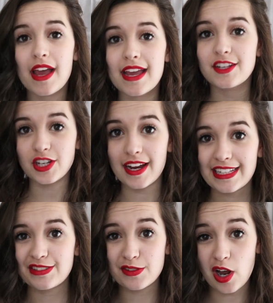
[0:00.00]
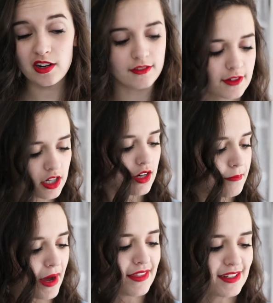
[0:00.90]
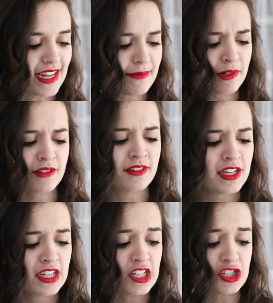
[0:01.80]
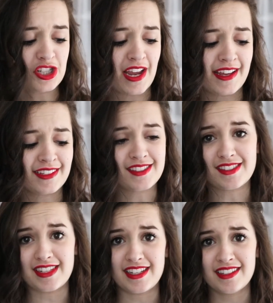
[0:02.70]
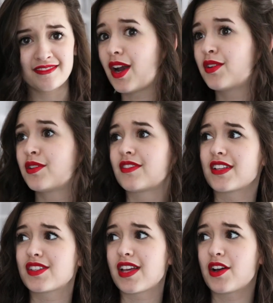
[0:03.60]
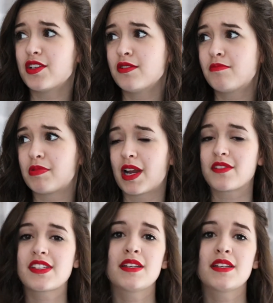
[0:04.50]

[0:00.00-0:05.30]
a Chinese photographer by the name of Zhang Zi, I don't know if that's how you pronounce